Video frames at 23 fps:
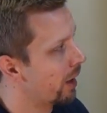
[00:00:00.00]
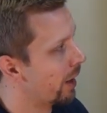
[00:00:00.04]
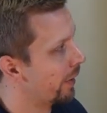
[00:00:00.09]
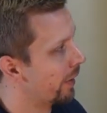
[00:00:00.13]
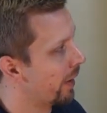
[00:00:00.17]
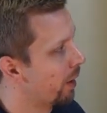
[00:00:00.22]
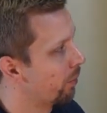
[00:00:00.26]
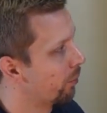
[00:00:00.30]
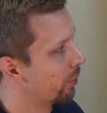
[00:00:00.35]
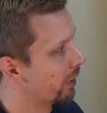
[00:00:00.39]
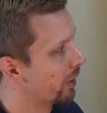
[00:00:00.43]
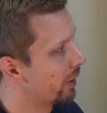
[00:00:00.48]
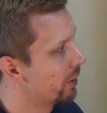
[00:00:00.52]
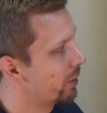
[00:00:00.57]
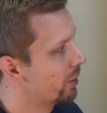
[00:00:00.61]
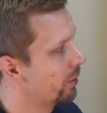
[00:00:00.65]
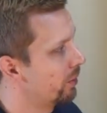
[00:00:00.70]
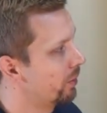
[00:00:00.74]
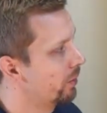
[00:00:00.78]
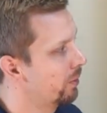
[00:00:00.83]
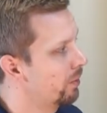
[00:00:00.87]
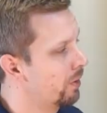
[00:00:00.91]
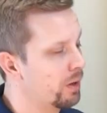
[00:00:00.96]
and that will
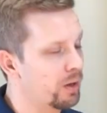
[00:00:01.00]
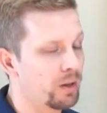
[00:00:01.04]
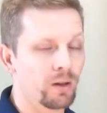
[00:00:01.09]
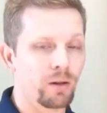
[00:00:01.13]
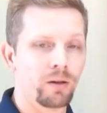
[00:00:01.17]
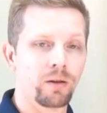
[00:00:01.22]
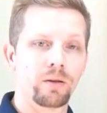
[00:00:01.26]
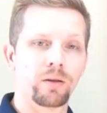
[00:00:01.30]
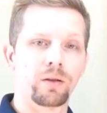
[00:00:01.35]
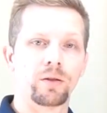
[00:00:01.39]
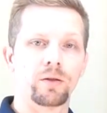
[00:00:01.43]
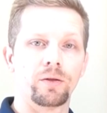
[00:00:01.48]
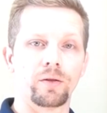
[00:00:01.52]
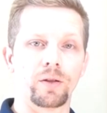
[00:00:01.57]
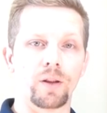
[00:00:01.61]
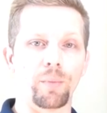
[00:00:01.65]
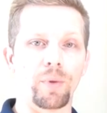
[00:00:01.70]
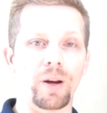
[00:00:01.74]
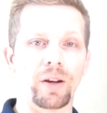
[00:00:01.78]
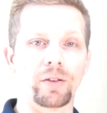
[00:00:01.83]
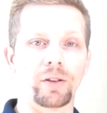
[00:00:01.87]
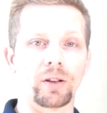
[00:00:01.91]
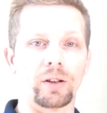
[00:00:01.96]
get you
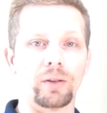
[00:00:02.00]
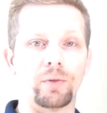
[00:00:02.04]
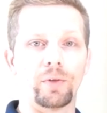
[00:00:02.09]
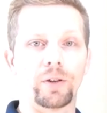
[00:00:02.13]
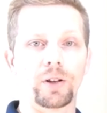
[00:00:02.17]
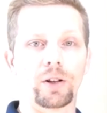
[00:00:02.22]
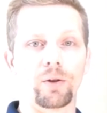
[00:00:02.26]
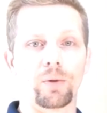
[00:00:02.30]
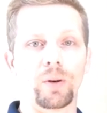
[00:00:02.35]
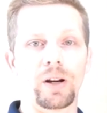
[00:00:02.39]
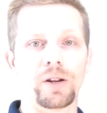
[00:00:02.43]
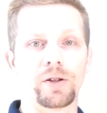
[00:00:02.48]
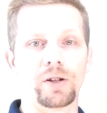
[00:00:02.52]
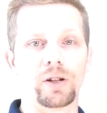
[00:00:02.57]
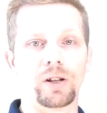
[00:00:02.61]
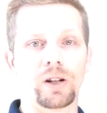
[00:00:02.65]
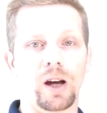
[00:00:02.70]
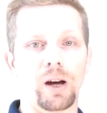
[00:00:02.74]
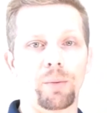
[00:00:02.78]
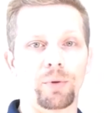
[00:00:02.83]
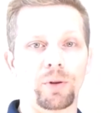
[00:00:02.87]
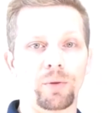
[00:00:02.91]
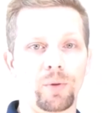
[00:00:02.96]
the basic
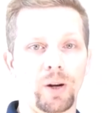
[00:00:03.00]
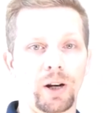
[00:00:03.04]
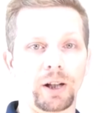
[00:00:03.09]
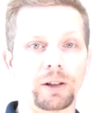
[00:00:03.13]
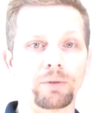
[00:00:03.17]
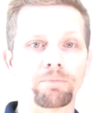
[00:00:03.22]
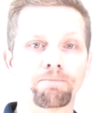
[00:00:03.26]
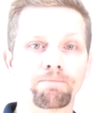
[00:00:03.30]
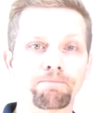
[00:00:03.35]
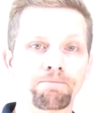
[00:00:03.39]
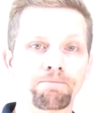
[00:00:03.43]
configuration up and running.